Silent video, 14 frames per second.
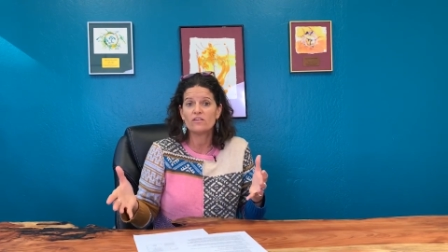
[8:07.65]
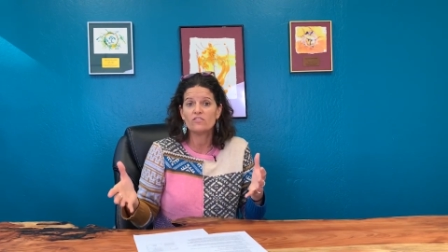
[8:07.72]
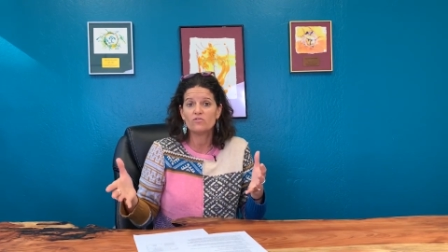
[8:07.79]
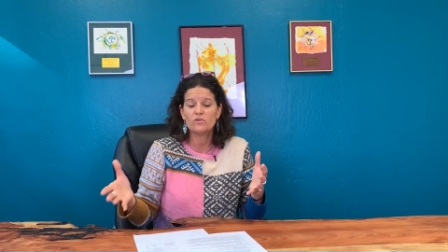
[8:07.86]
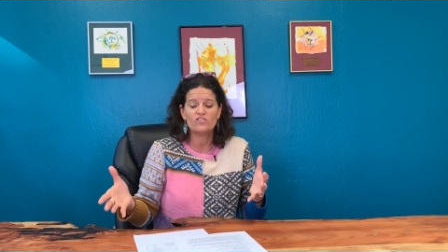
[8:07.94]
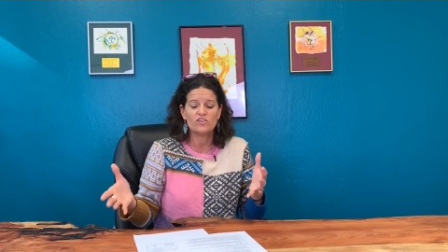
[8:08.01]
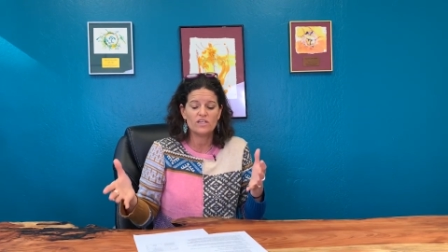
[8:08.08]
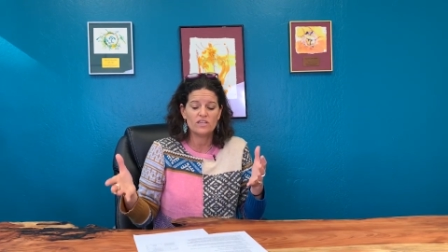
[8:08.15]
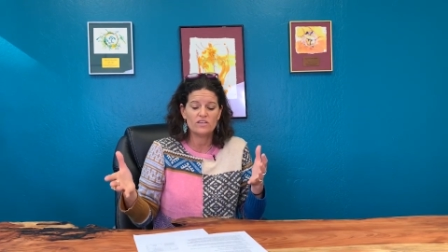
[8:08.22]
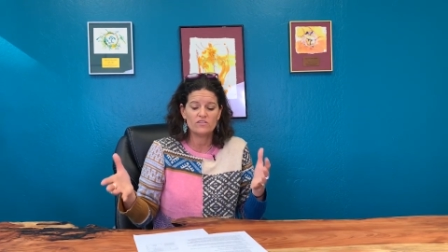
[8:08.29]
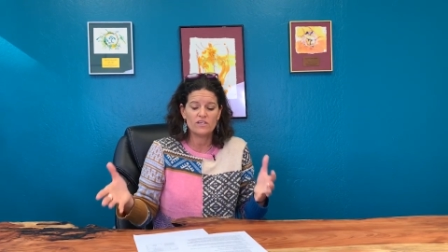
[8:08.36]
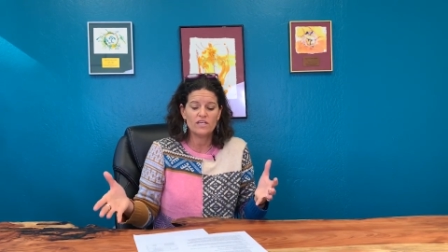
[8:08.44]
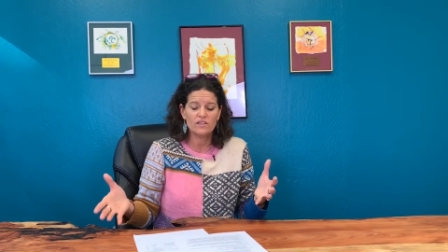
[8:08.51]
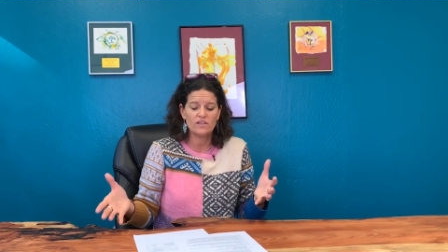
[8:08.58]
switching is
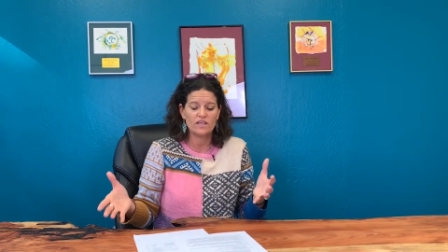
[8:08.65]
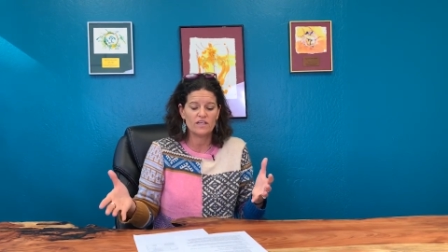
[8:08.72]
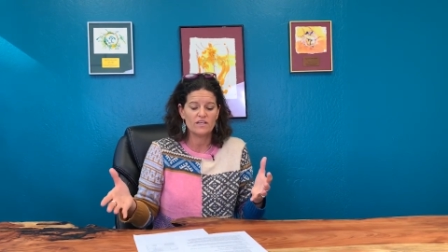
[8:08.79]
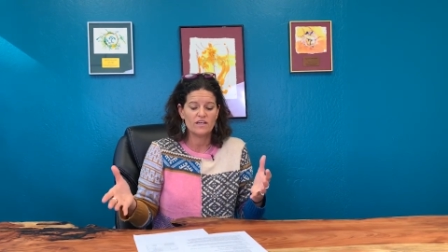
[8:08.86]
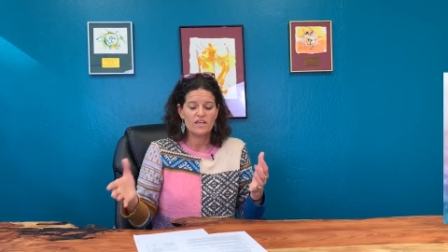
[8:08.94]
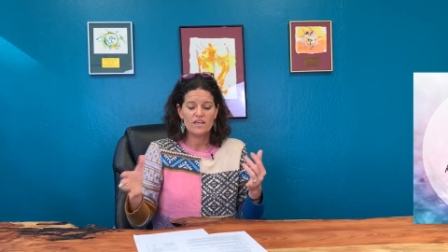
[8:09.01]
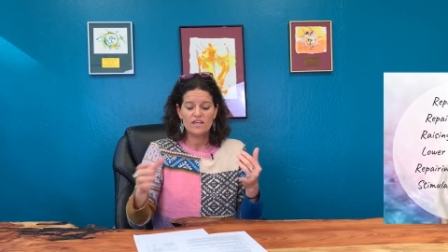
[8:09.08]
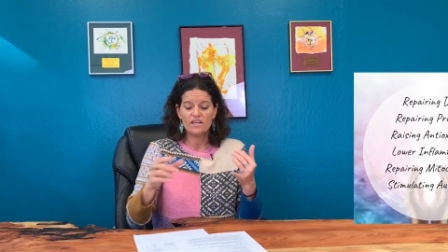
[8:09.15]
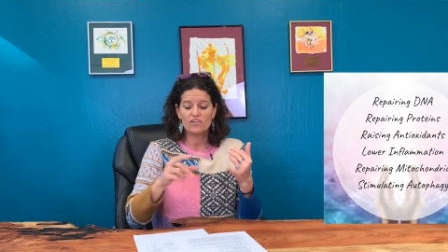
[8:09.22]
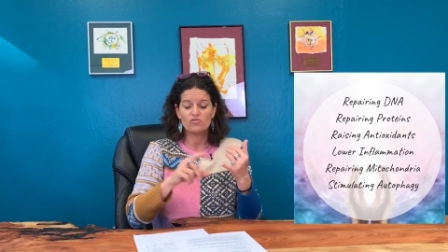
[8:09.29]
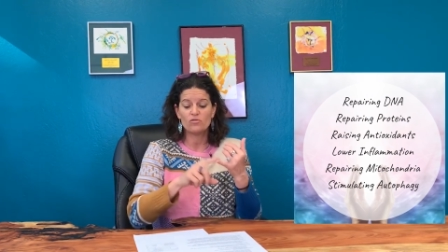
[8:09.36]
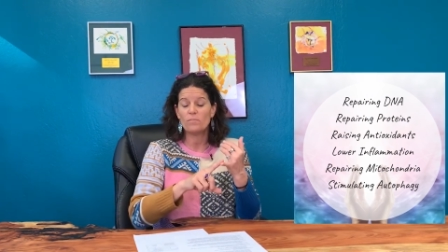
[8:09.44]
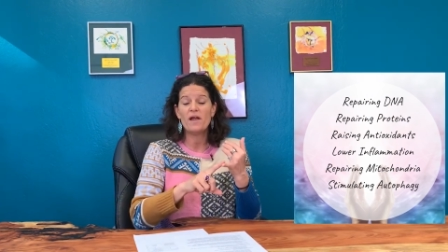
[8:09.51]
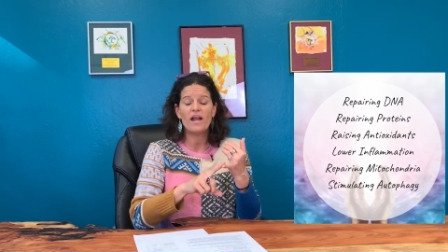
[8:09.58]
healing. It's
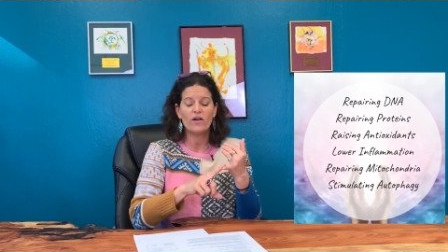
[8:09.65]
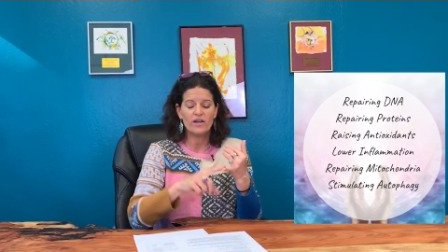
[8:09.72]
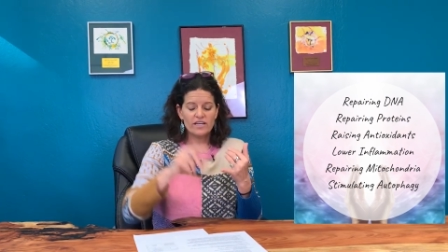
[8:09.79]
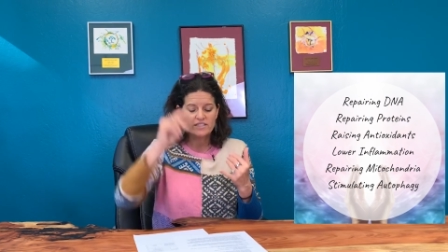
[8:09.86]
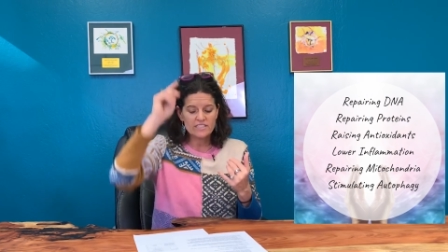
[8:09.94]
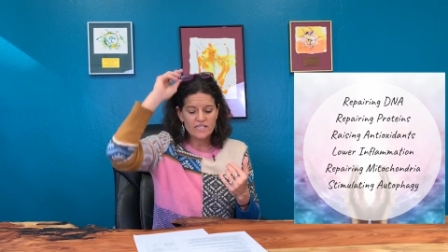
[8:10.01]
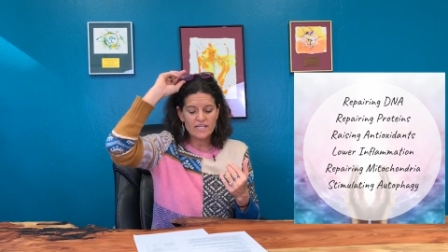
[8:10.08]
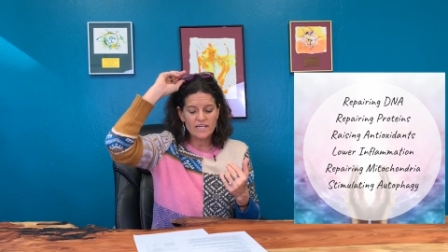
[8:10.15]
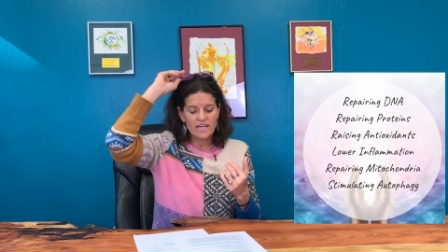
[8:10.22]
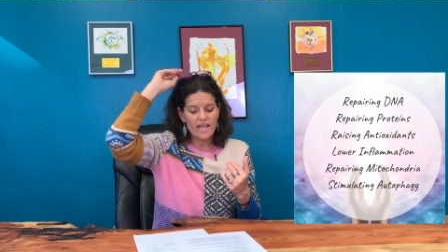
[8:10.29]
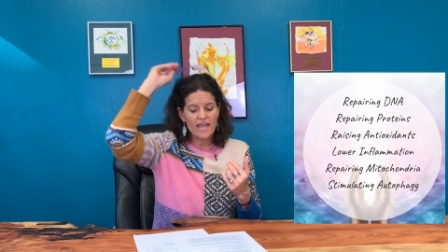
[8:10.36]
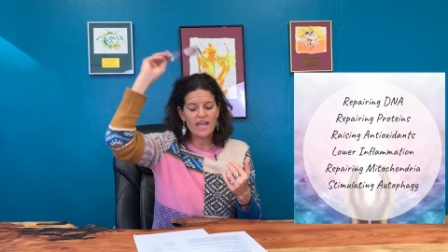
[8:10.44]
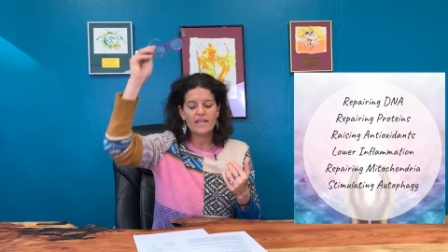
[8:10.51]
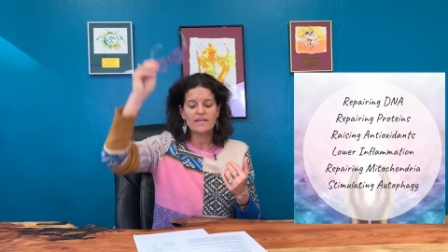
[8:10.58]
repairing
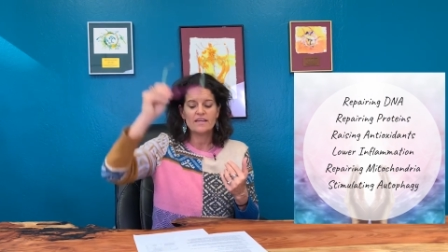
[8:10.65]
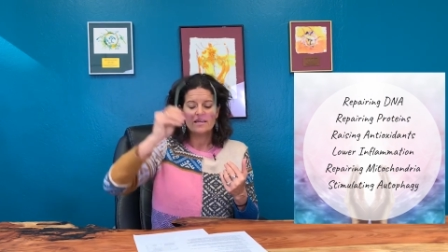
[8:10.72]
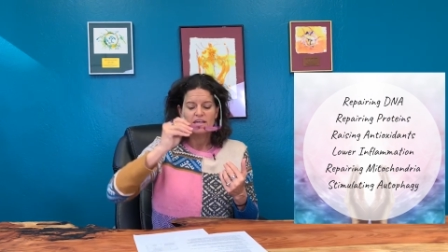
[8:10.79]
DNA